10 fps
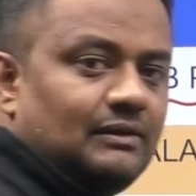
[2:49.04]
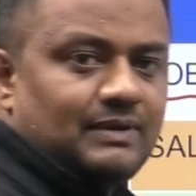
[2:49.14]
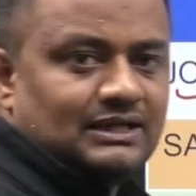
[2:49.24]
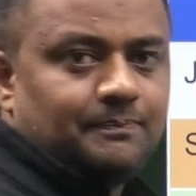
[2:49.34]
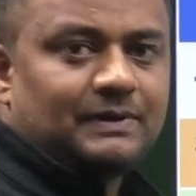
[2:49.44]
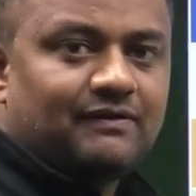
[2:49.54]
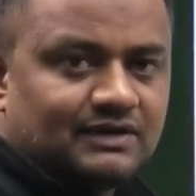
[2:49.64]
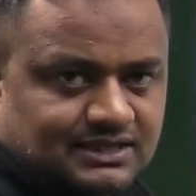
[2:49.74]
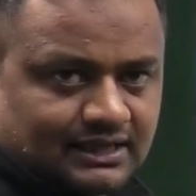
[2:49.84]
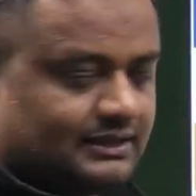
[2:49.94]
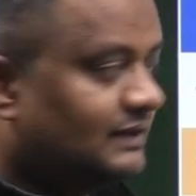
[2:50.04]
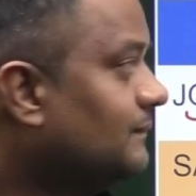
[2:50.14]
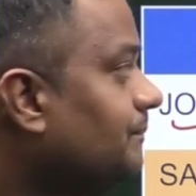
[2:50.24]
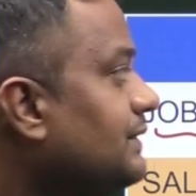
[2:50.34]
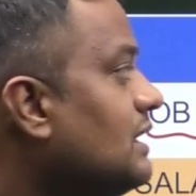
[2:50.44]
by the private sector.
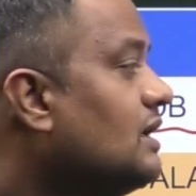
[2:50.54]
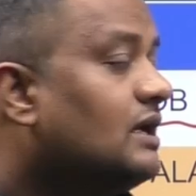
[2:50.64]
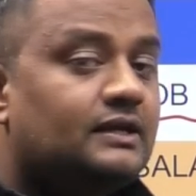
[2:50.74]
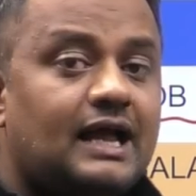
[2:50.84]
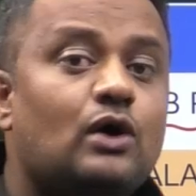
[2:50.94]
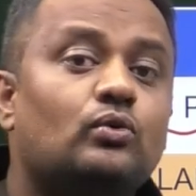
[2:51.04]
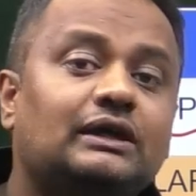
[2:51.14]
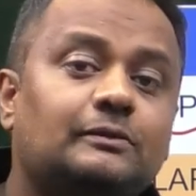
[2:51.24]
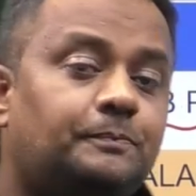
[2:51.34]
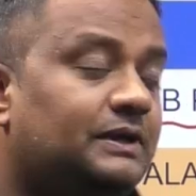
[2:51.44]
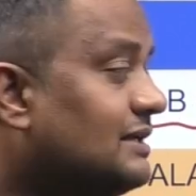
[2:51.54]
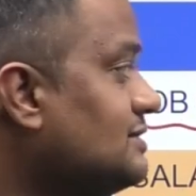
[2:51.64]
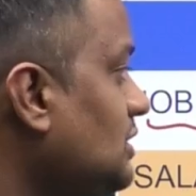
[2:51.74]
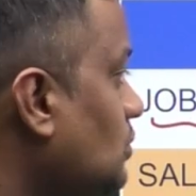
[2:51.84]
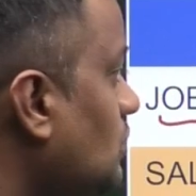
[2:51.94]
Now in
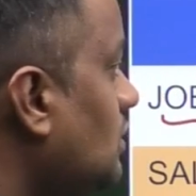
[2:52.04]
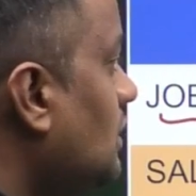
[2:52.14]
PSU,